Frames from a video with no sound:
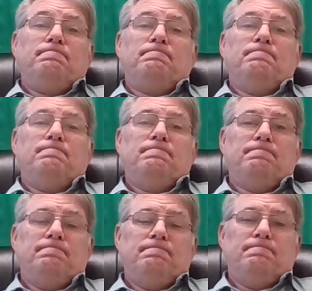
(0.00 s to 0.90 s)

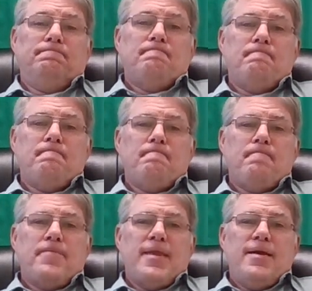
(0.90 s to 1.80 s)

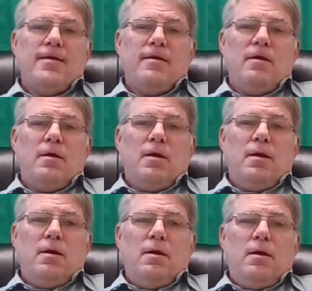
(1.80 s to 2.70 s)

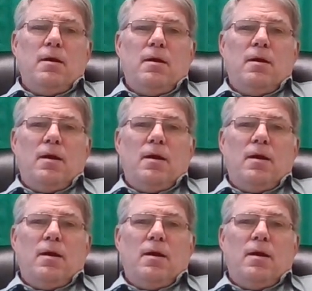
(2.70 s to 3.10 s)
(silence)